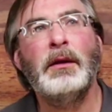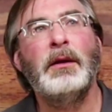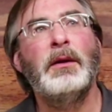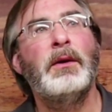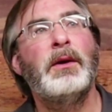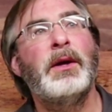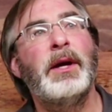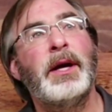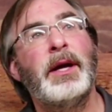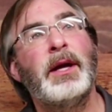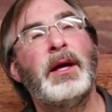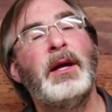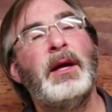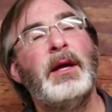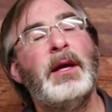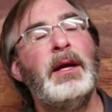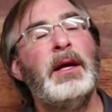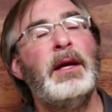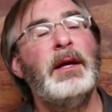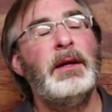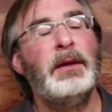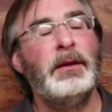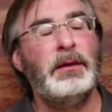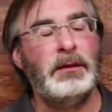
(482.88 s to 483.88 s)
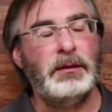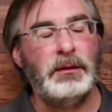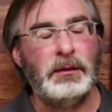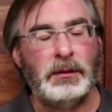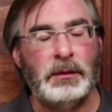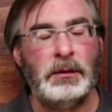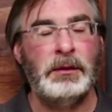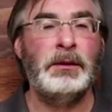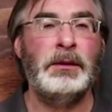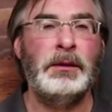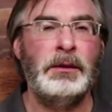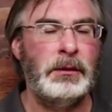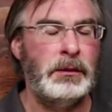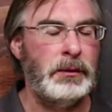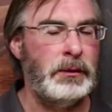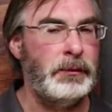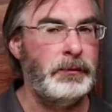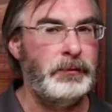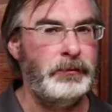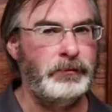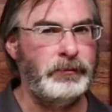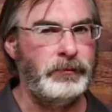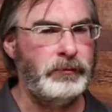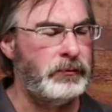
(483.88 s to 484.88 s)
Okay,
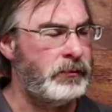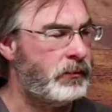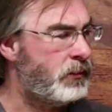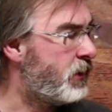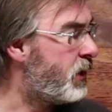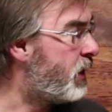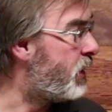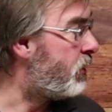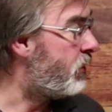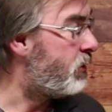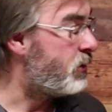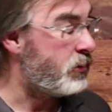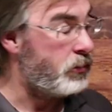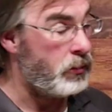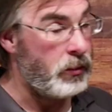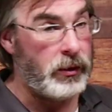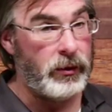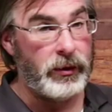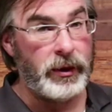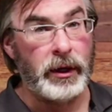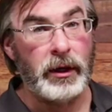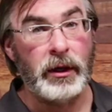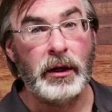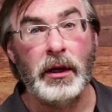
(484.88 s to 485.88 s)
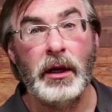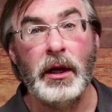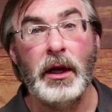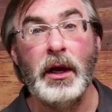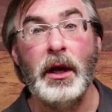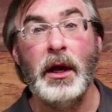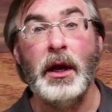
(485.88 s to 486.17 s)
yeah, it's wall there.